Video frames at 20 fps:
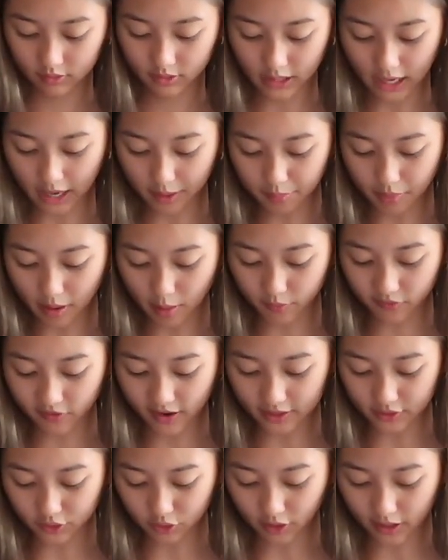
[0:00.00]
K-pop
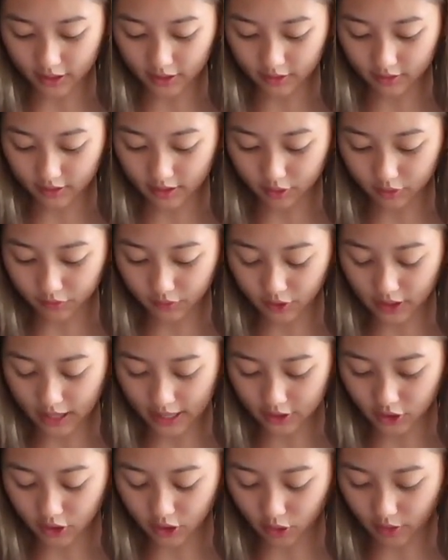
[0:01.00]
fans or anything, or if you
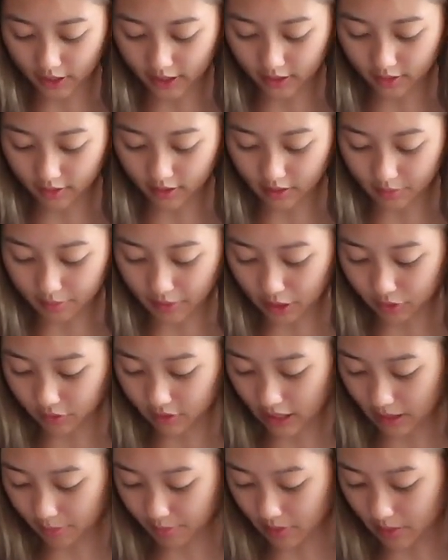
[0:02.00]
guys know anything about
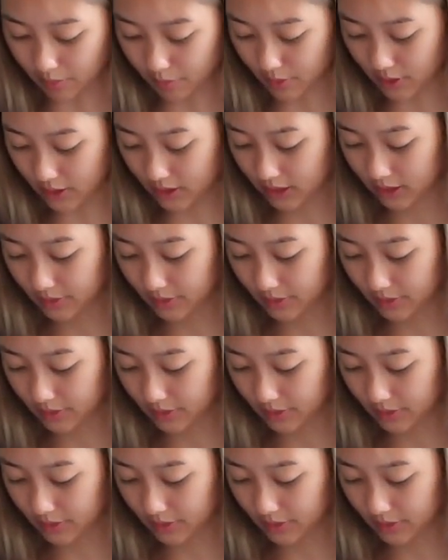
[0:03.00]
K-pop, but